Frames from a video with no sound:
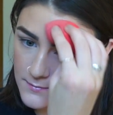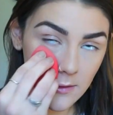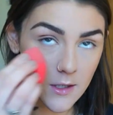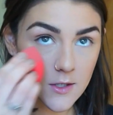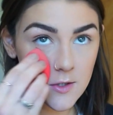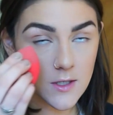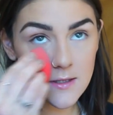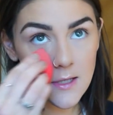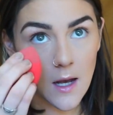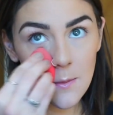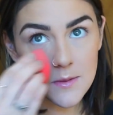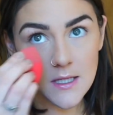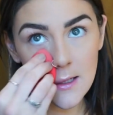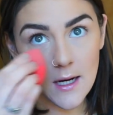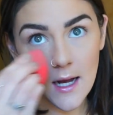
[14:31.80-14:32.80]
This just
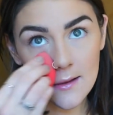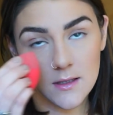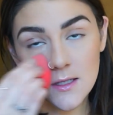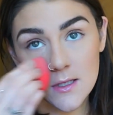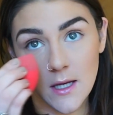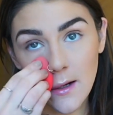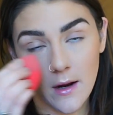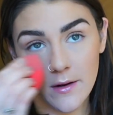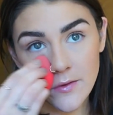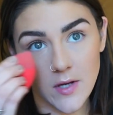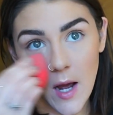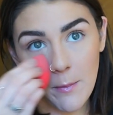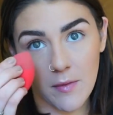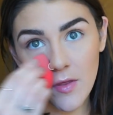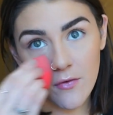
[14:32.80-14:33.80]
helps it not sit on
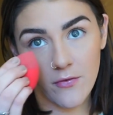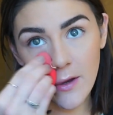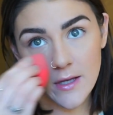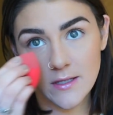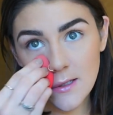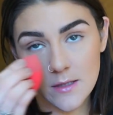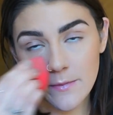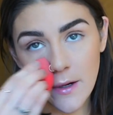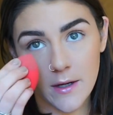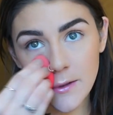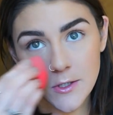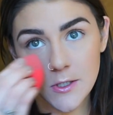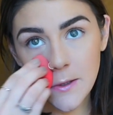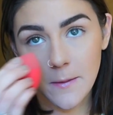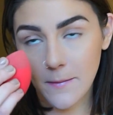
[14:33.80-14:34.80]
top of the face as
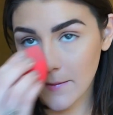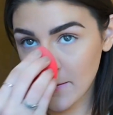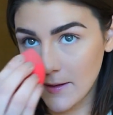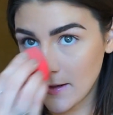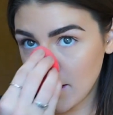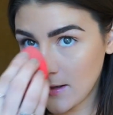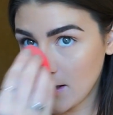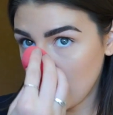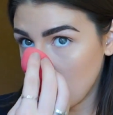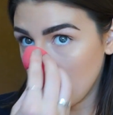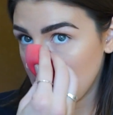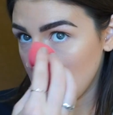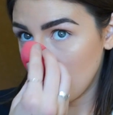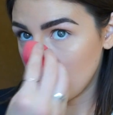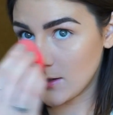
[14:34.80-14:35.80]
much
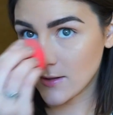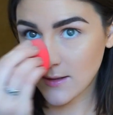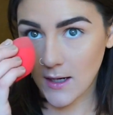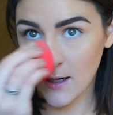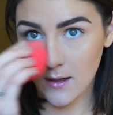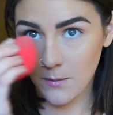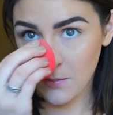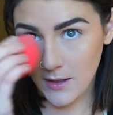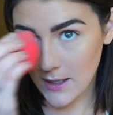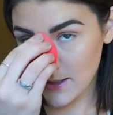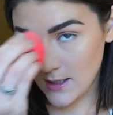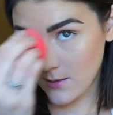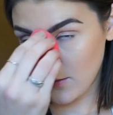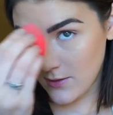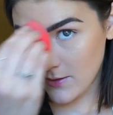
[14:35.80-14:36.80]
and just kind of blend
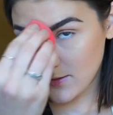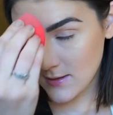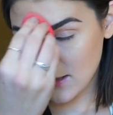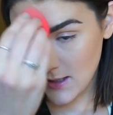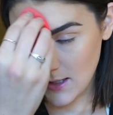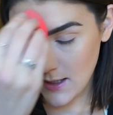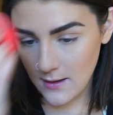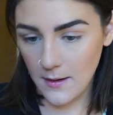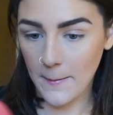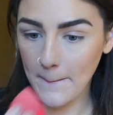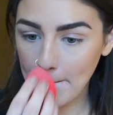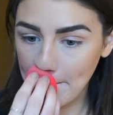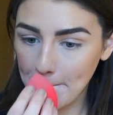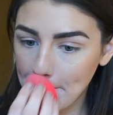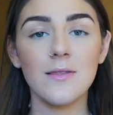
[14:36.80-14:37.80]
in with your skin.
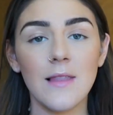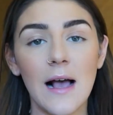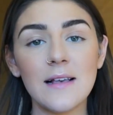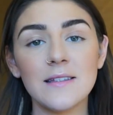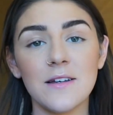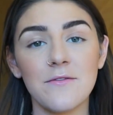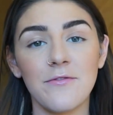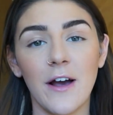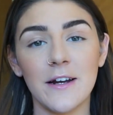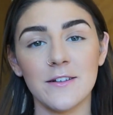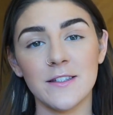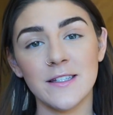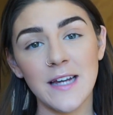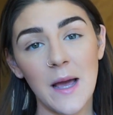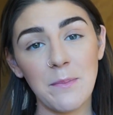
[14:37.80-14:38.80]
Last and final
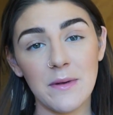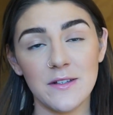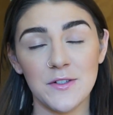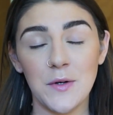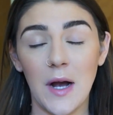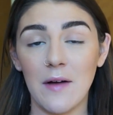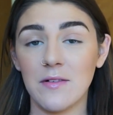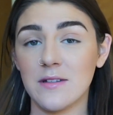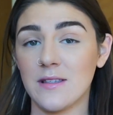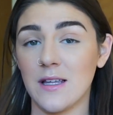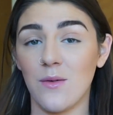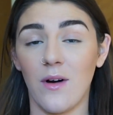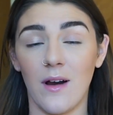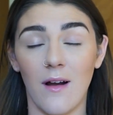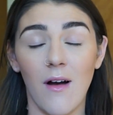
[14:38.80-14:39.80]
step is you
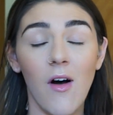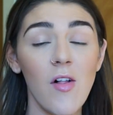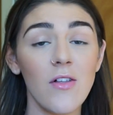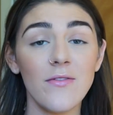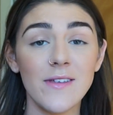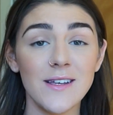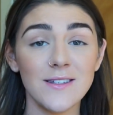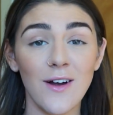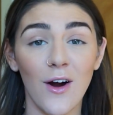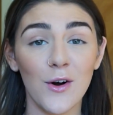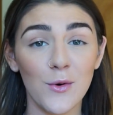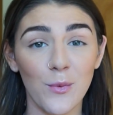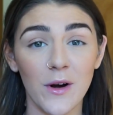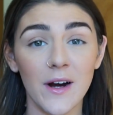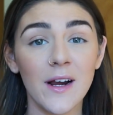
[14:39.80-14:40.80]
obviously want all of this
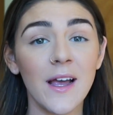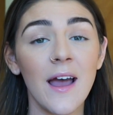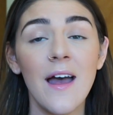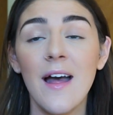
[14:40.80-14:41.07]
hard work